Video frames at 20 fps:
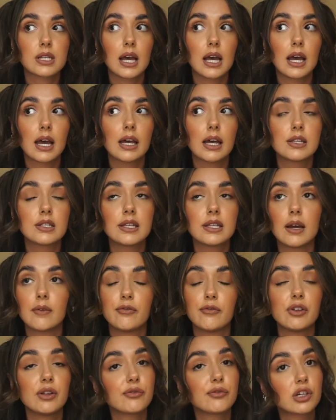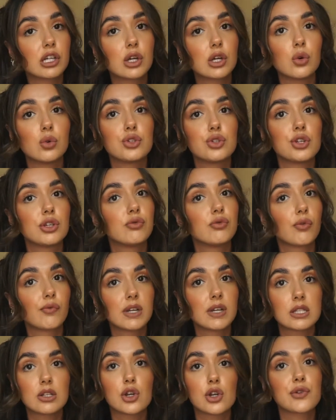and yeah, feel free to go and do your own
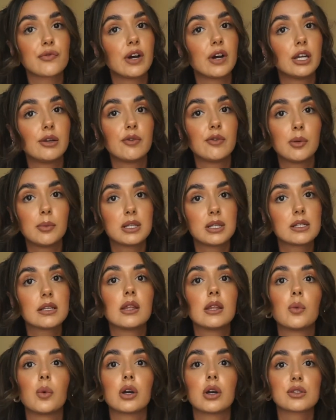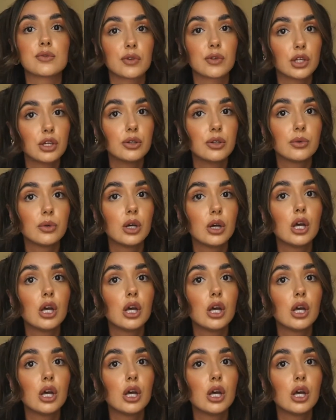research, find a vitamin C that works for you,